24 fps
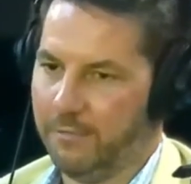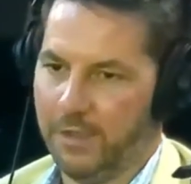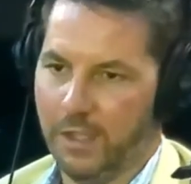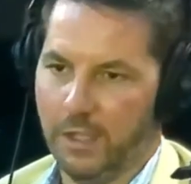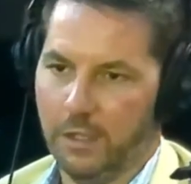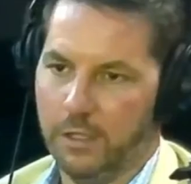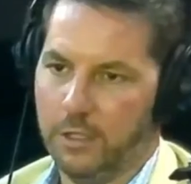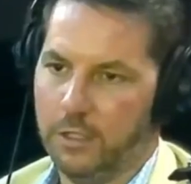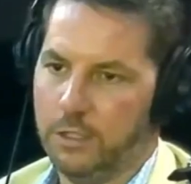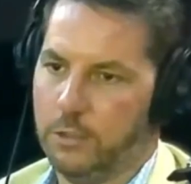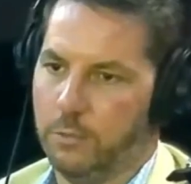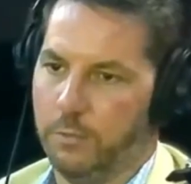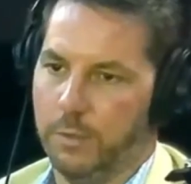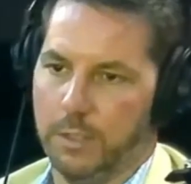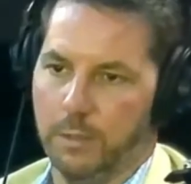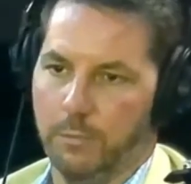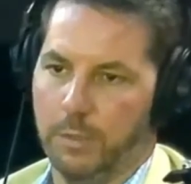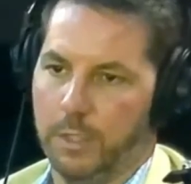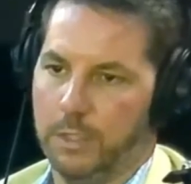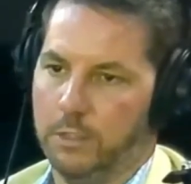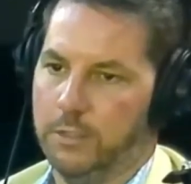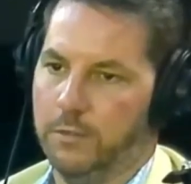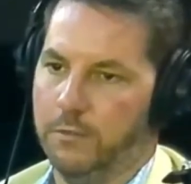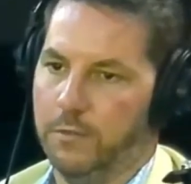like a village with a
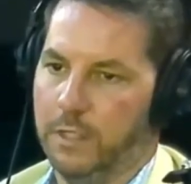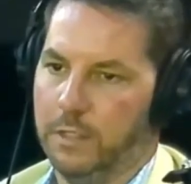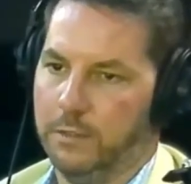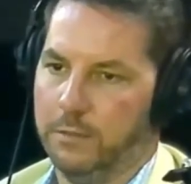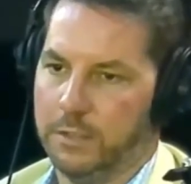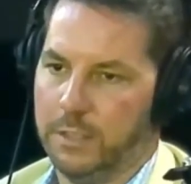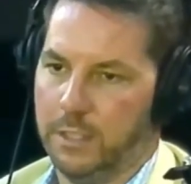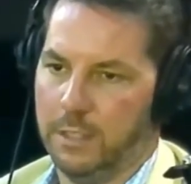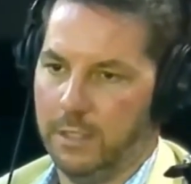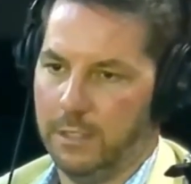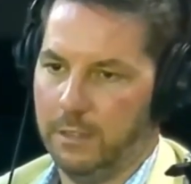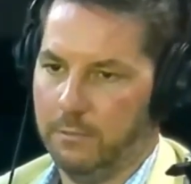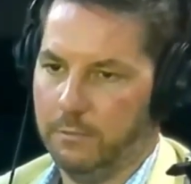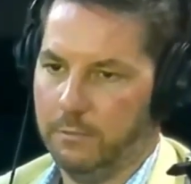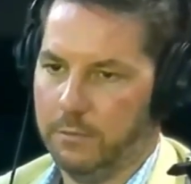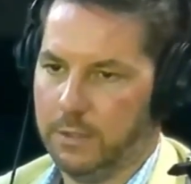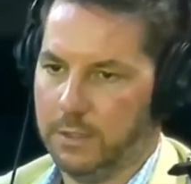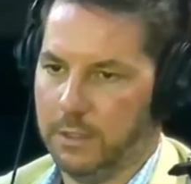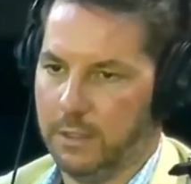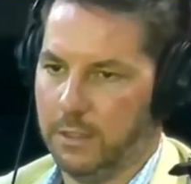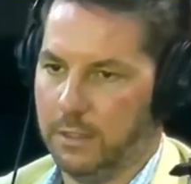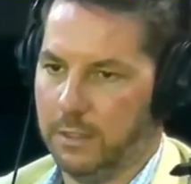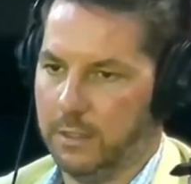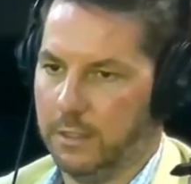bunch of other
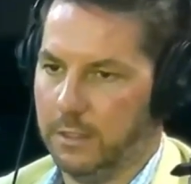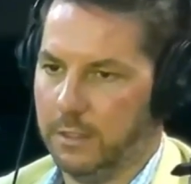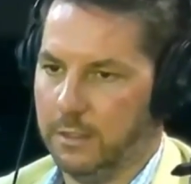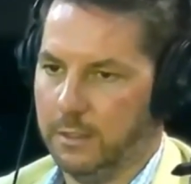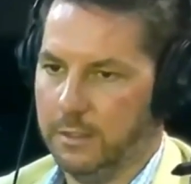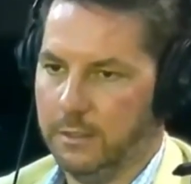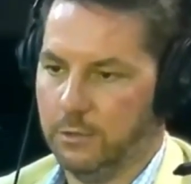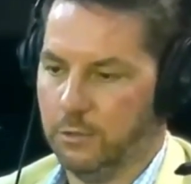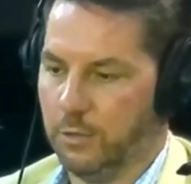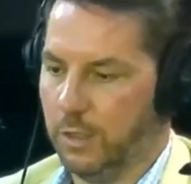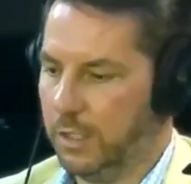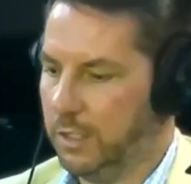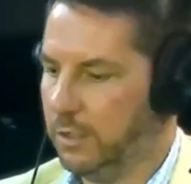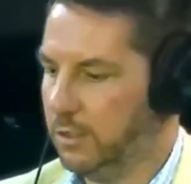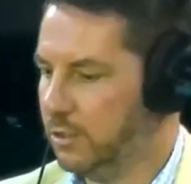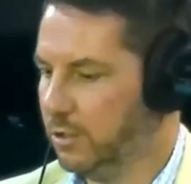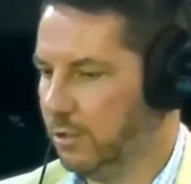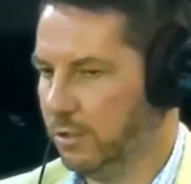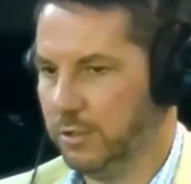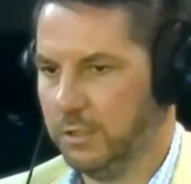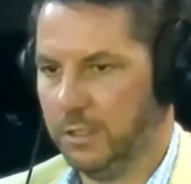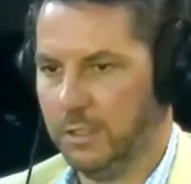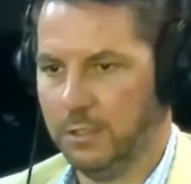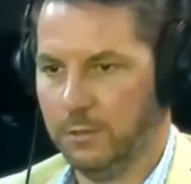teams and traded
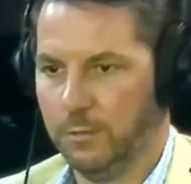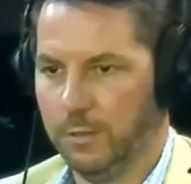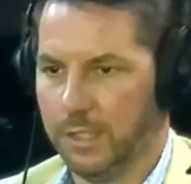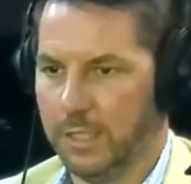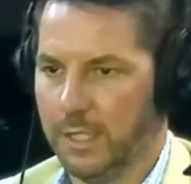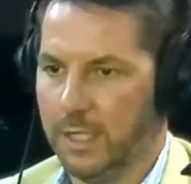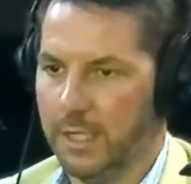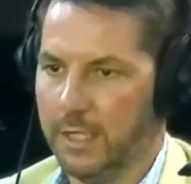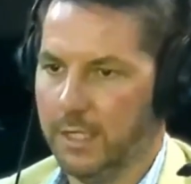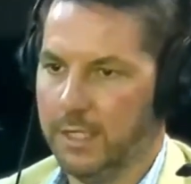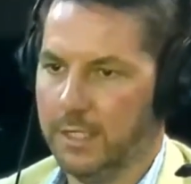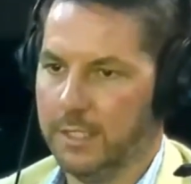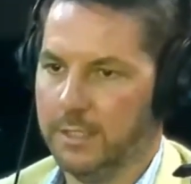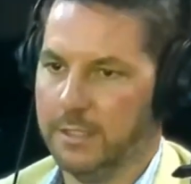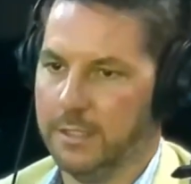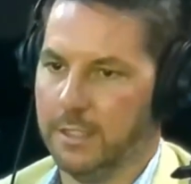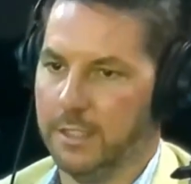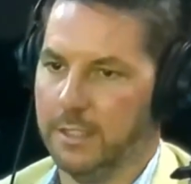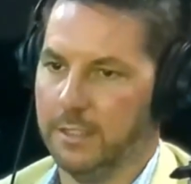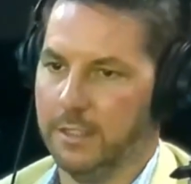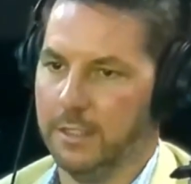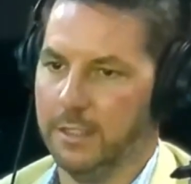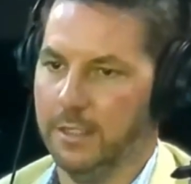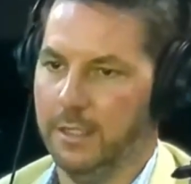jerseys with
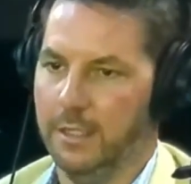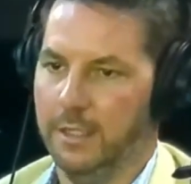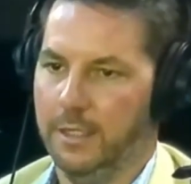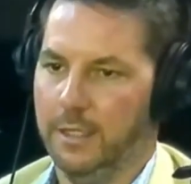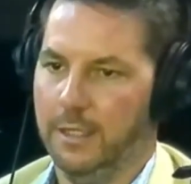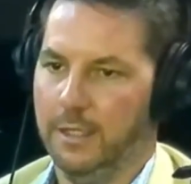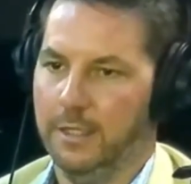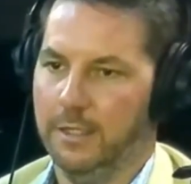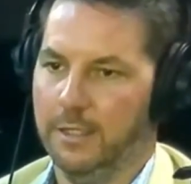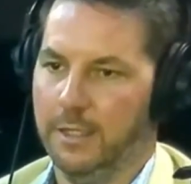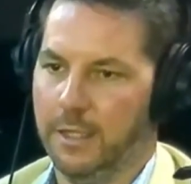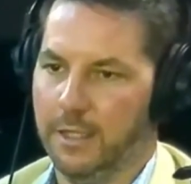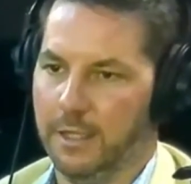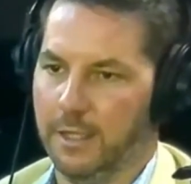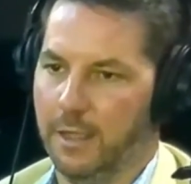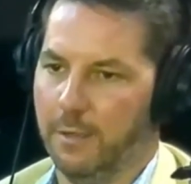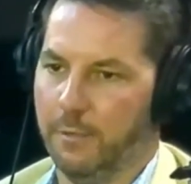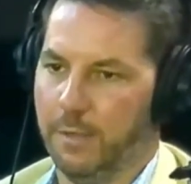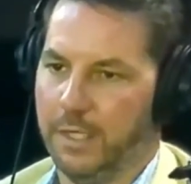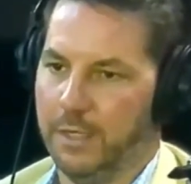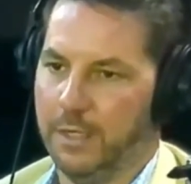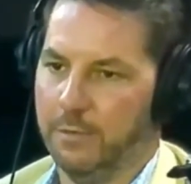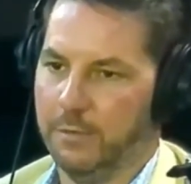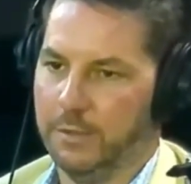kids. And yeah, I mean,